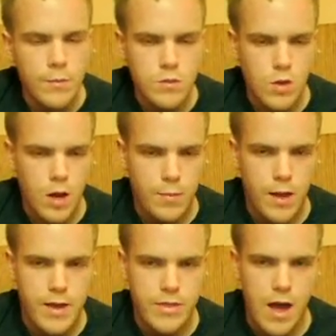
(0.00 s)
So I
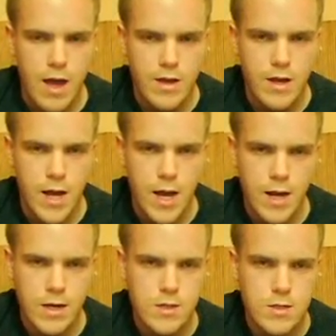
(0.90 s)
play that
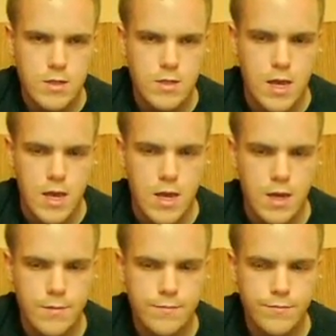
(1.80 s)
and C.
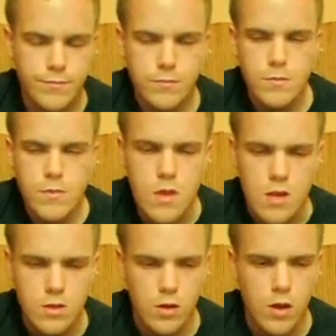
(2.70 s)

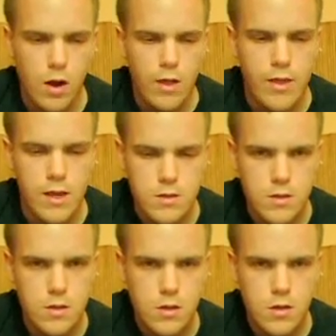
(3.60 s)
So it'll go like this.